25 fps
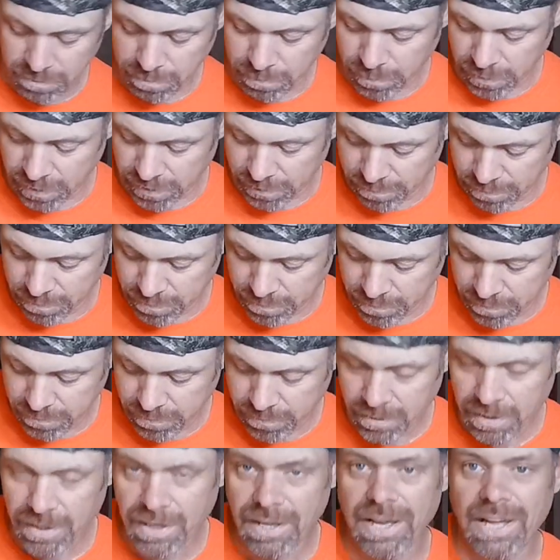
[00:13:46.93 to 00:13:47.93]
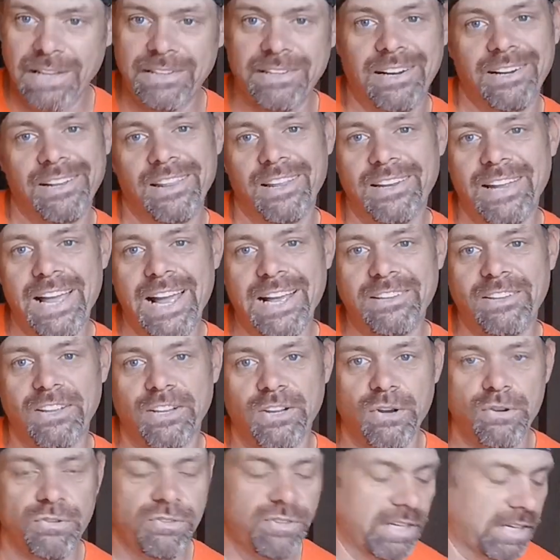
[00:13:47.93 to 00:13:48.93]
But at the end of the day, it's
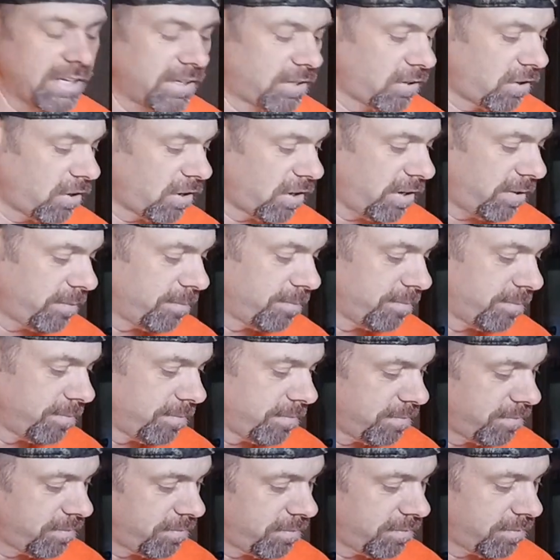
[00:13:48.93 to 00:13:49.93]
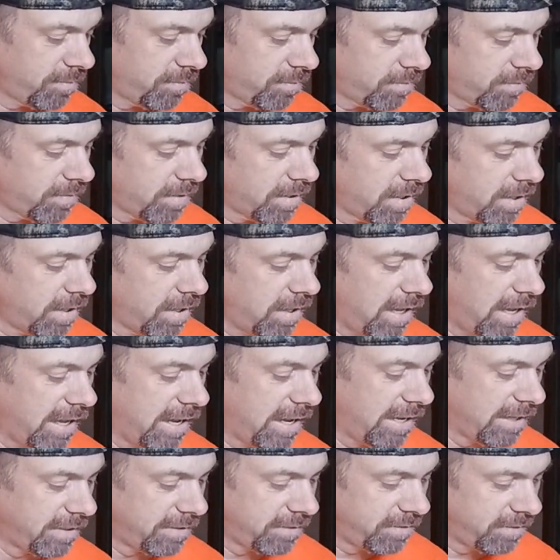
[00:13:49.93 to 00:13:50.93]
acoustic guitar,
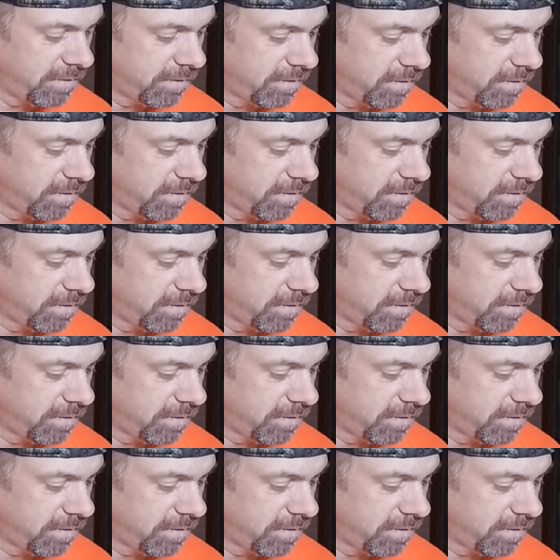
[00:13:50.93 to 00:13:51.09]
and